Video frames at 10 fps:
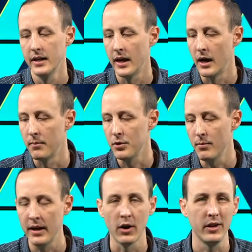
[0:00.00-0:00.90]
Um, you
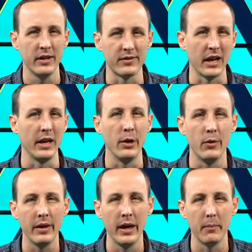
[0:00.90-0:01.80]
may already have kind of
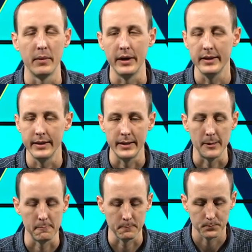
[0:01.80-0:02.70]
known that, but
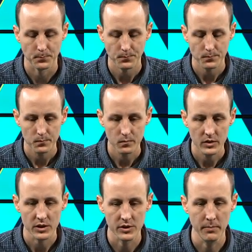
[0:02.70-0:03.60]
um,
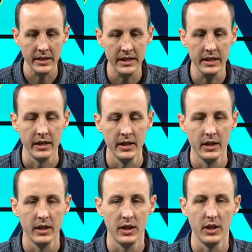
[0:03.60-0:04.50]
to me,
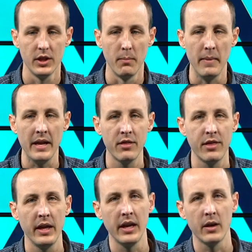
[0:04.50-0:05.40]
the main
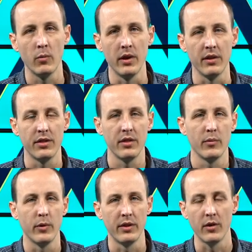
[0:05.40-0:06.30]
thing with
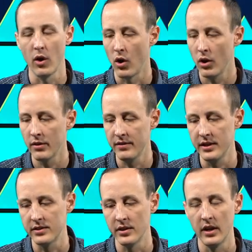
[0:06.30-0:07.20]
with all of
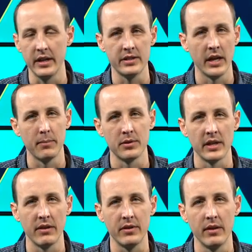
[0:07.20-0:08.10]
these uh, examples
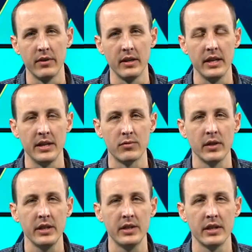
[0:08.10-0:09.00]
that I've given is
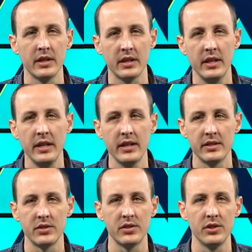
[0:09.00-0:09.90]
really the, the key
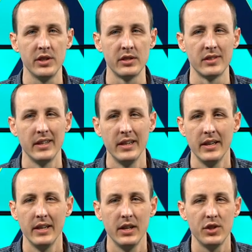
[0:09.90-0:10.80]
is is to just
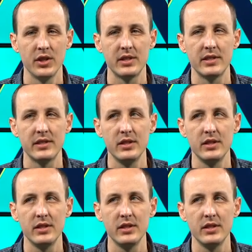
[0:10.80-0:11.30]
just